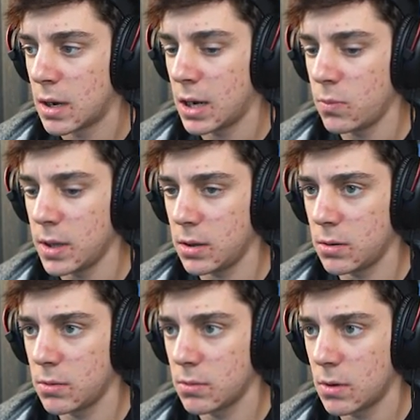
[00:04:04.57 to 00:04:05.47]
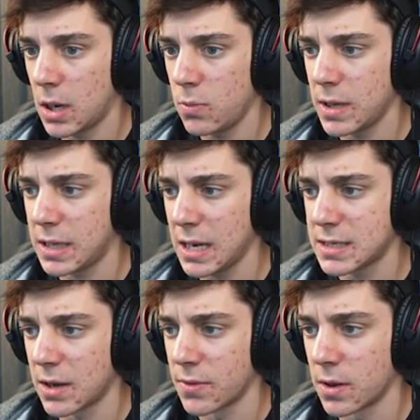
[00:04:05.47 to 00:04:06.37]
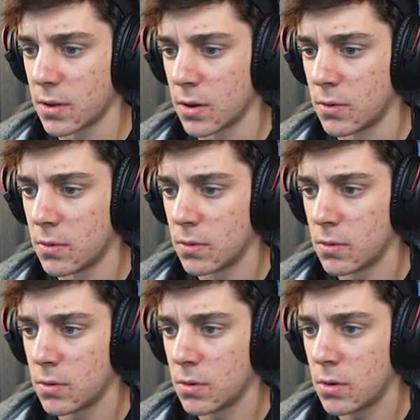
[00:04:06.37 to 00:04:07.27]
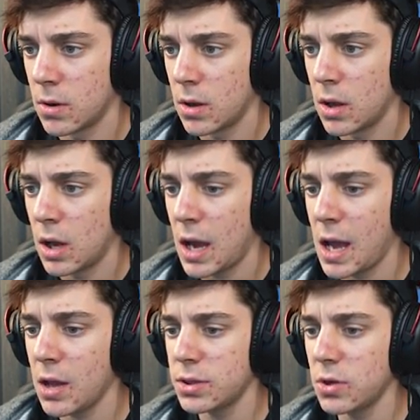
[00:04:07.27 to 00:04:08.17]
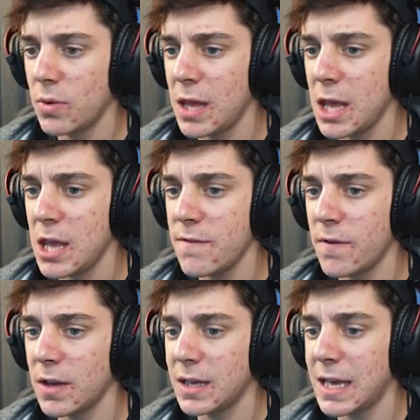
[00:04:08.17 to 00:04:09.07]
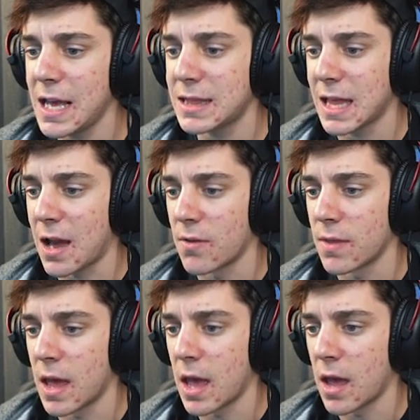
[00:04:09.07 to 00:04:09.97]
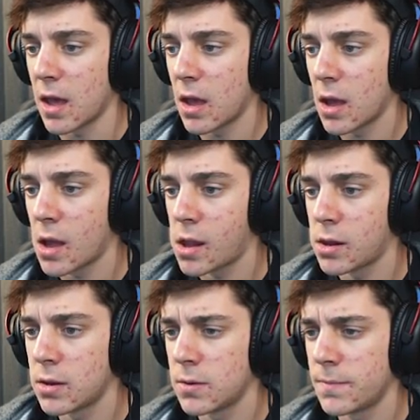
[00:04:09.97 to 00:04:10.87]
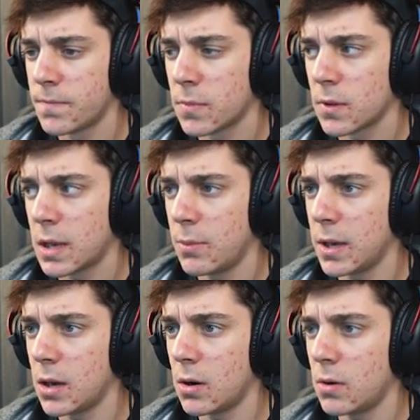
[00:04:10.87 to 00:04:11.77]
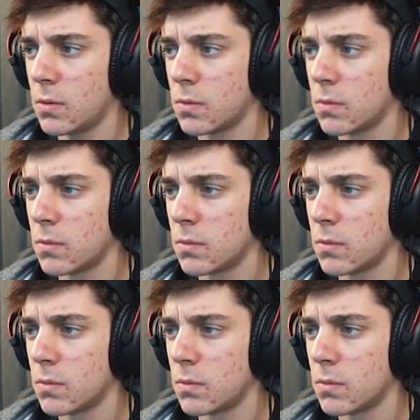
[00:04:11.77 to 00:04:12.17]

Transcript: How do we get down there, though? How do we even get down there? Can we go?